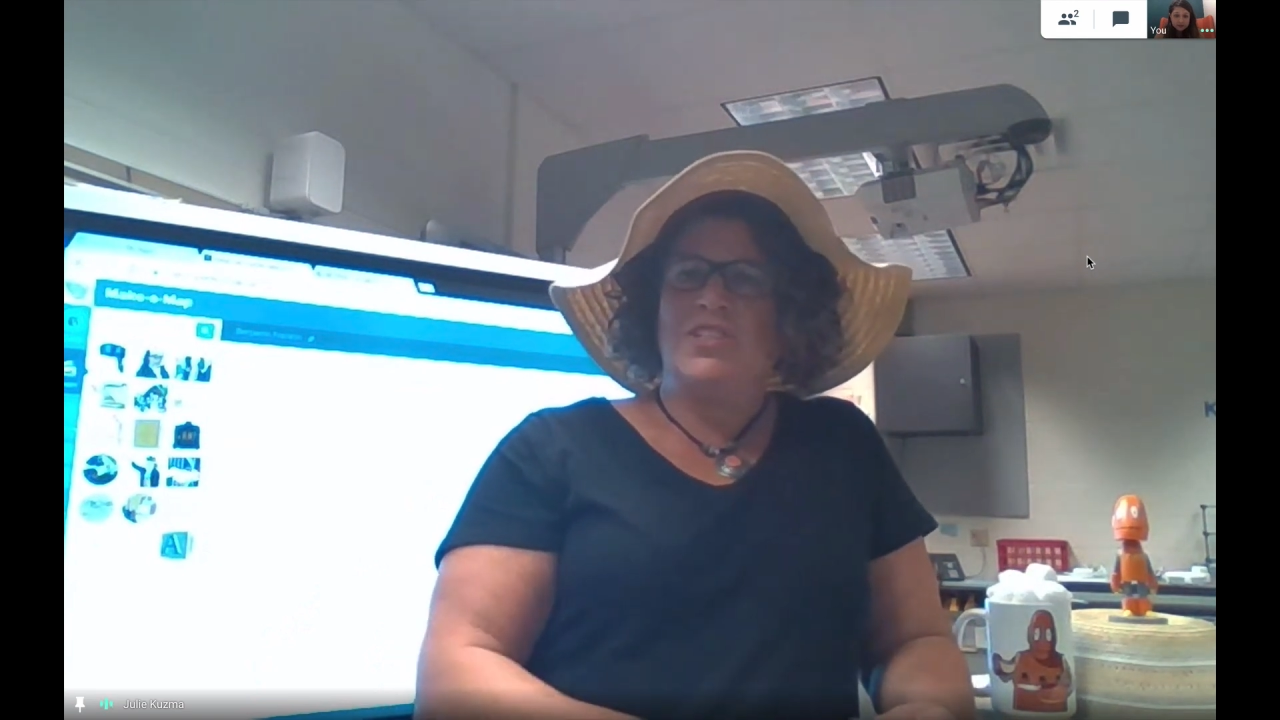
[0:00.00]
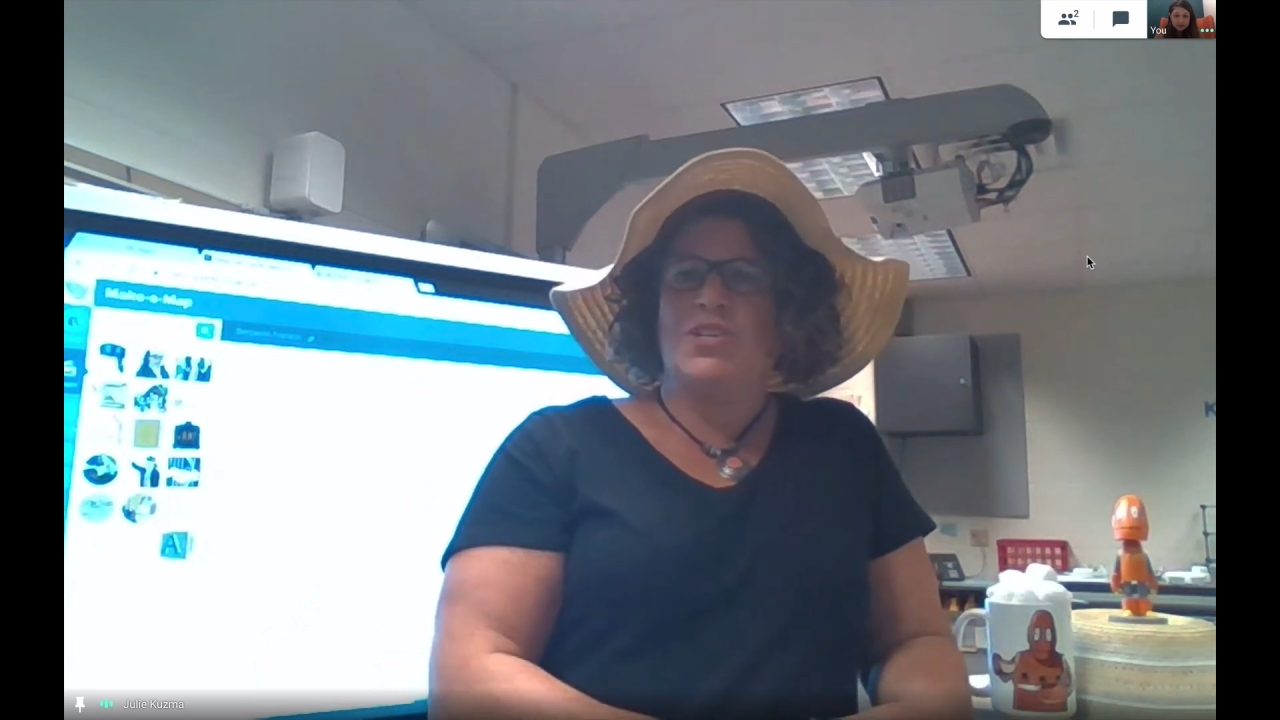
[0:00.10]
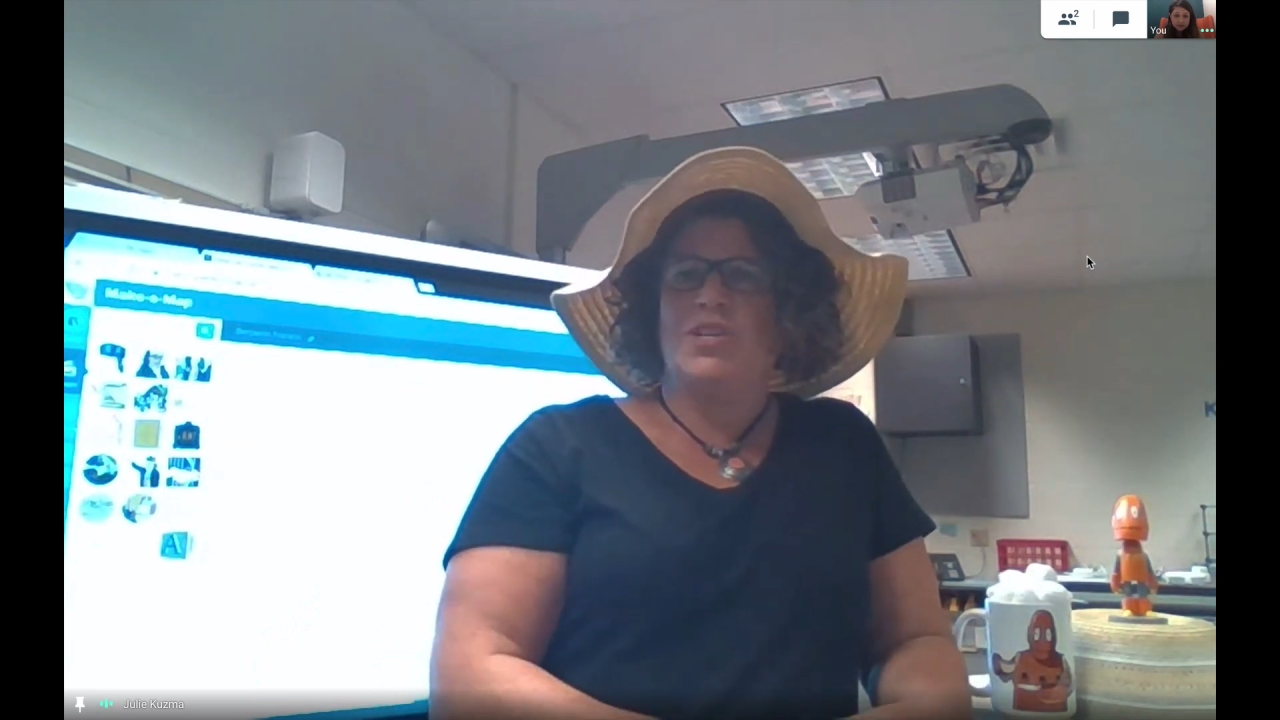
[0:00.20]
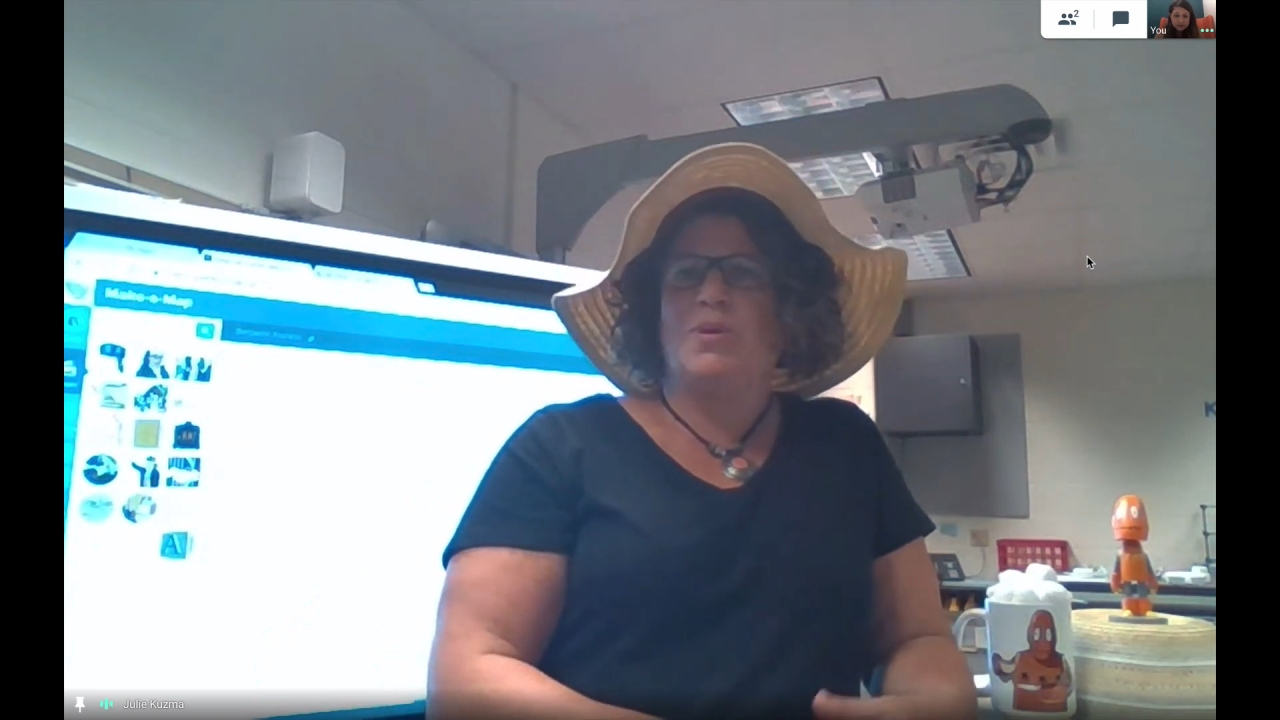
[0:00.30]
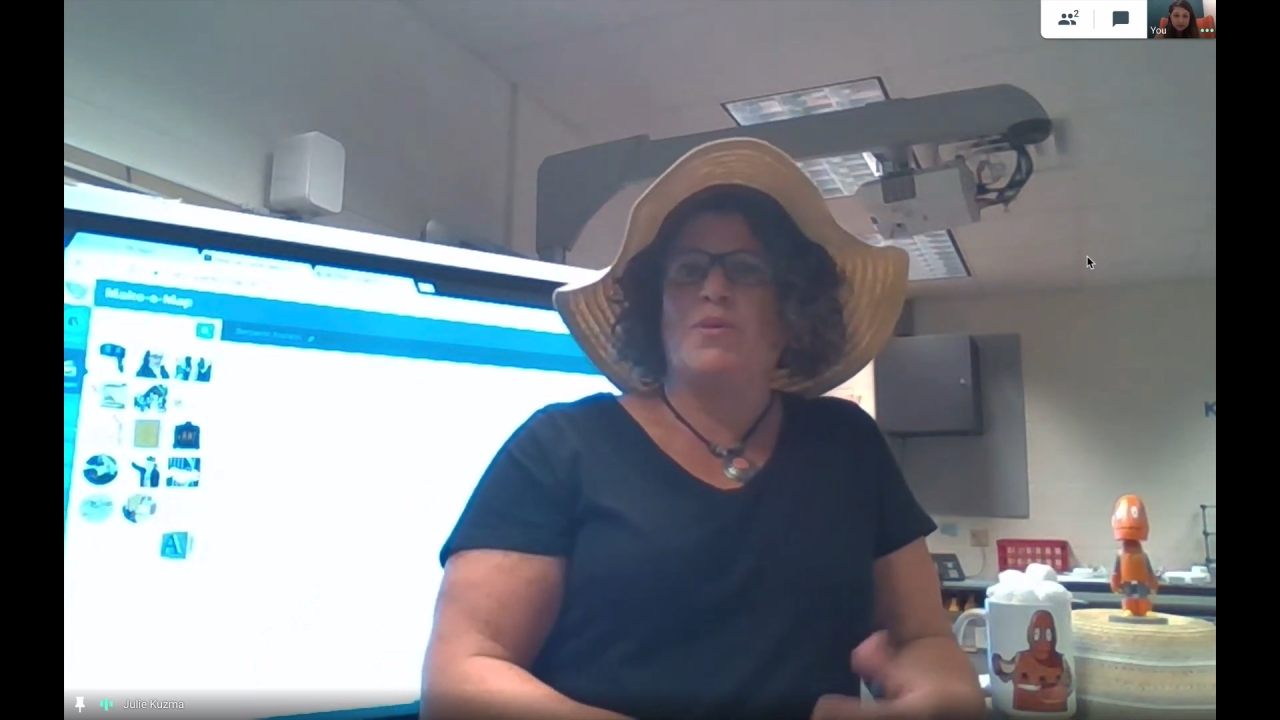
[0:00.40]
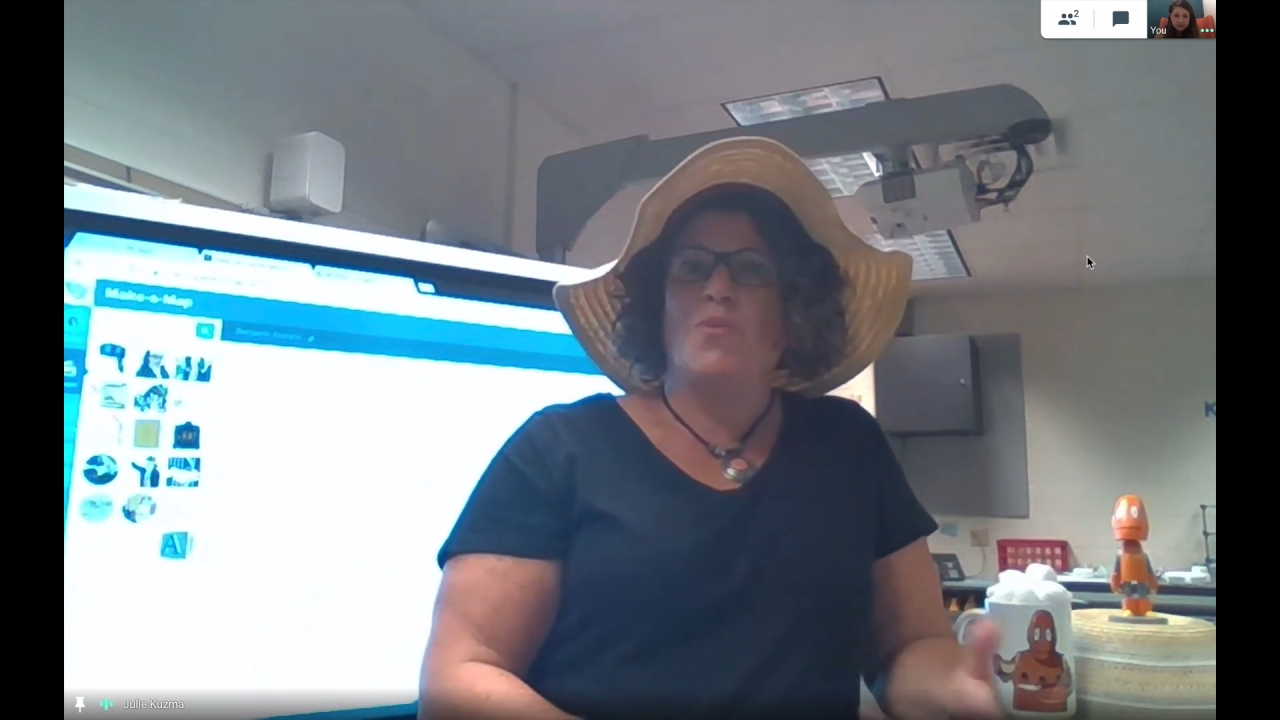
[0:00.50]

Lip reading: to know and